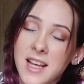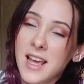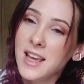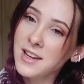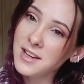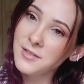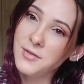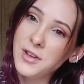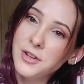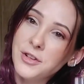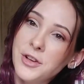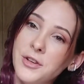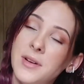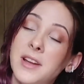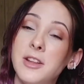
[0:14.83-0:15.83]
And if you're new
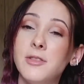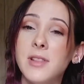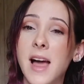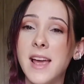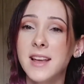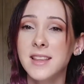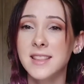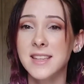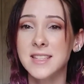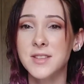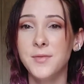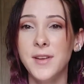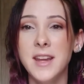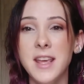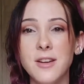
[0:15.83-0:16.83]
and you like this
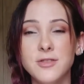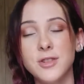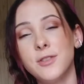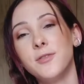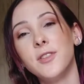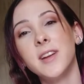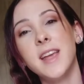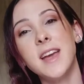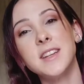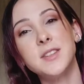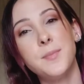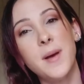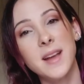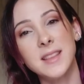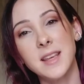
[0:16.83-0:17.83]
video, don't forget to
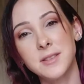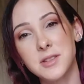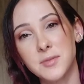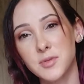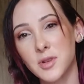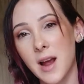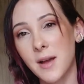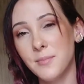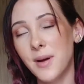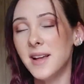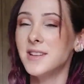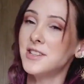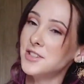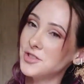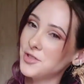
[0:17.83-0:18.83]
peck that subscribe
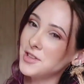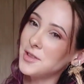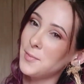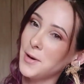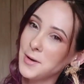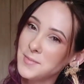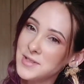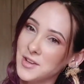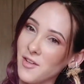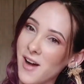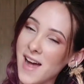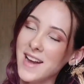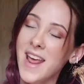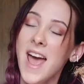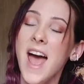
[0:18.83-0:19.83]
button to join the Burp
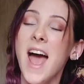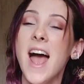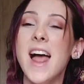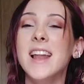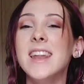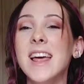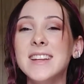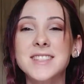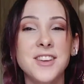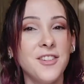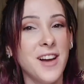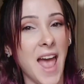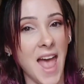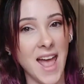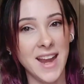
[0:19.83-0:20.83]
Squad, and let's go
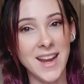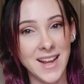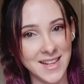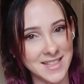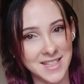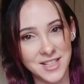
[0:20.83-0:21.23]
ahead into the